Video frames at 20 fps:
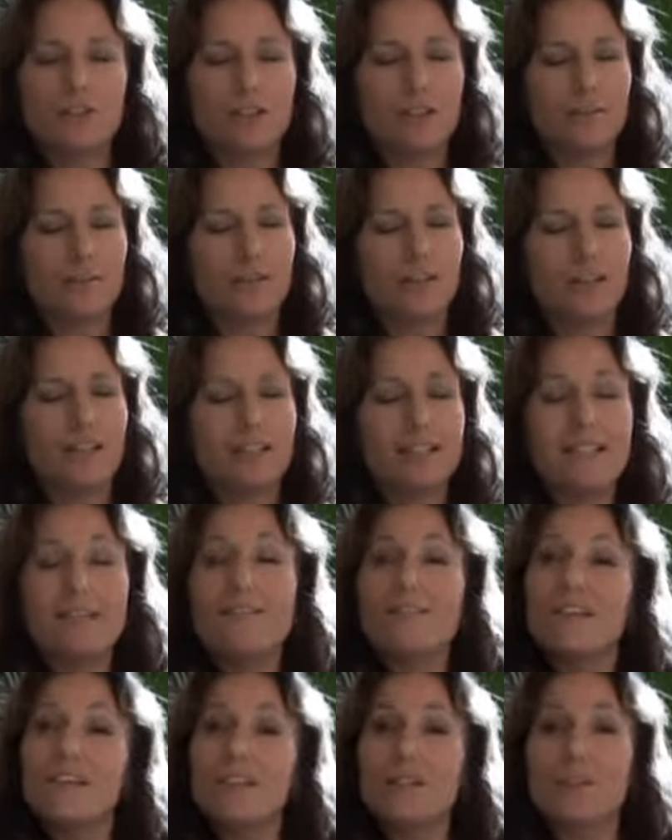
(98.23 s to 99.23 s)
deep
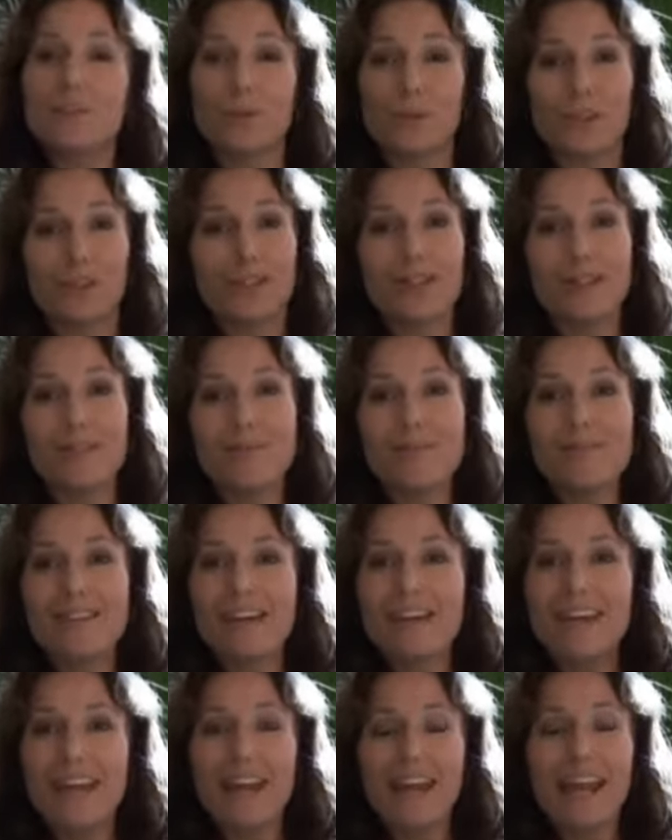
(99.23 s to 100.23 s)
creativity to work,
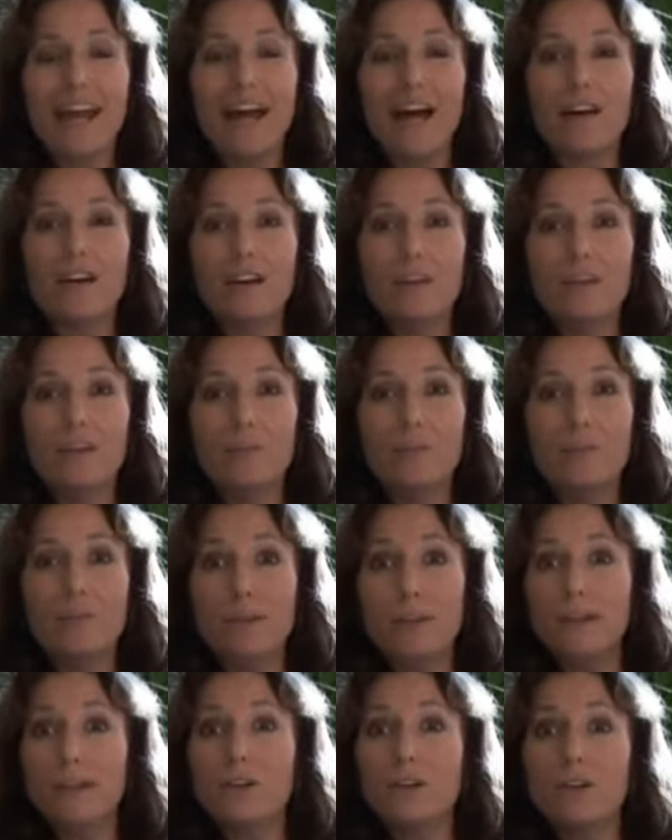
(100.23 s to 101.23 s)
and how do you
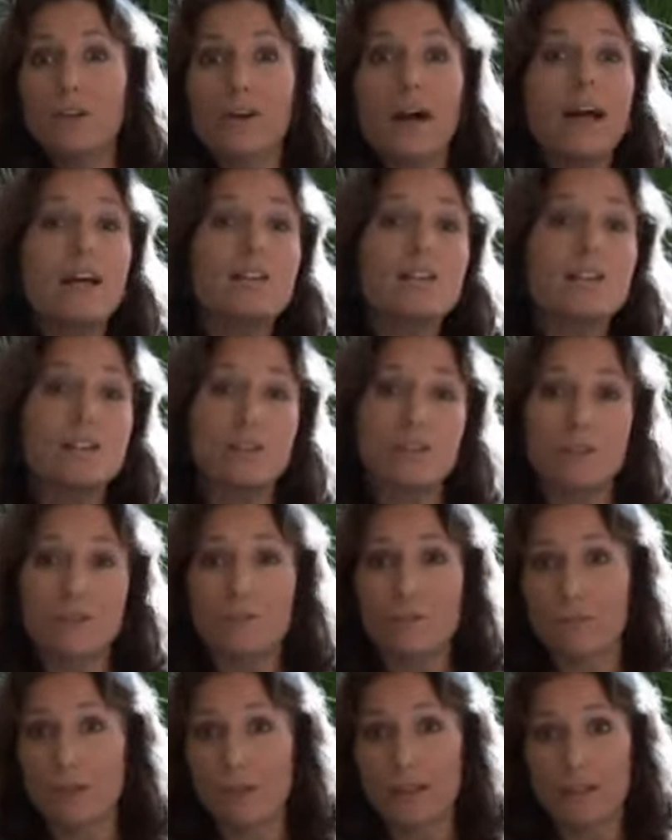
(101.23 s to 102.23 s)
be in
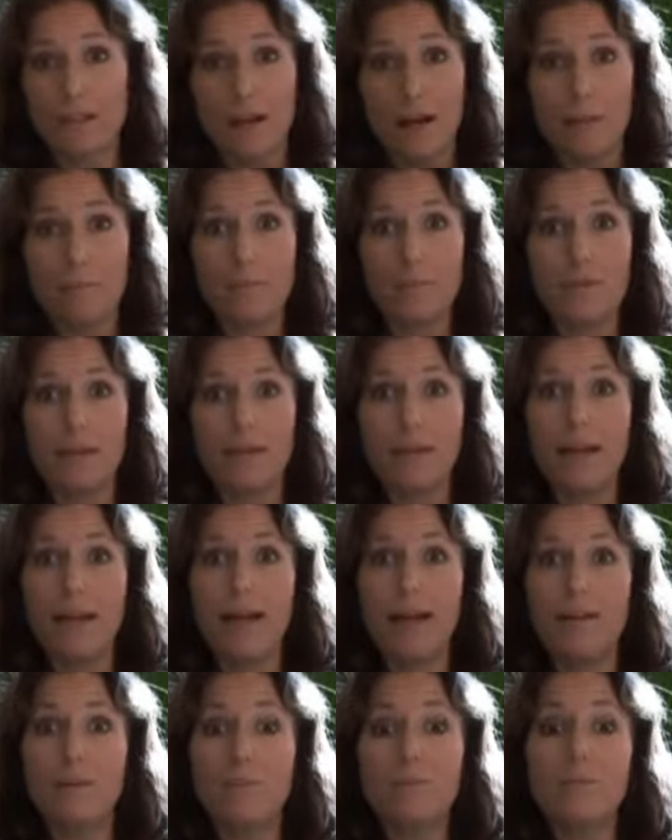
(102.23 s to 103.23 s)
corrections, for example,
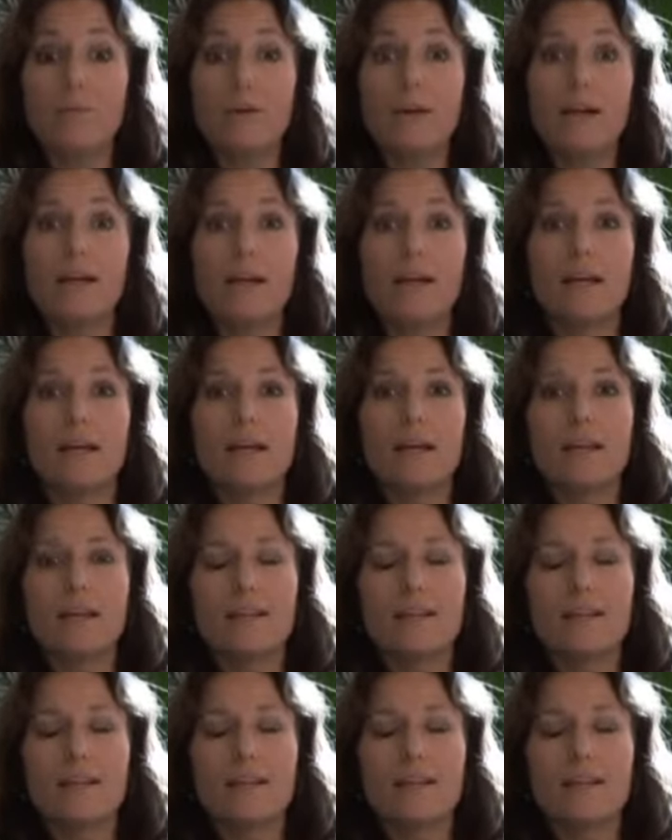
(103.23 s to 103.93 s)
and bring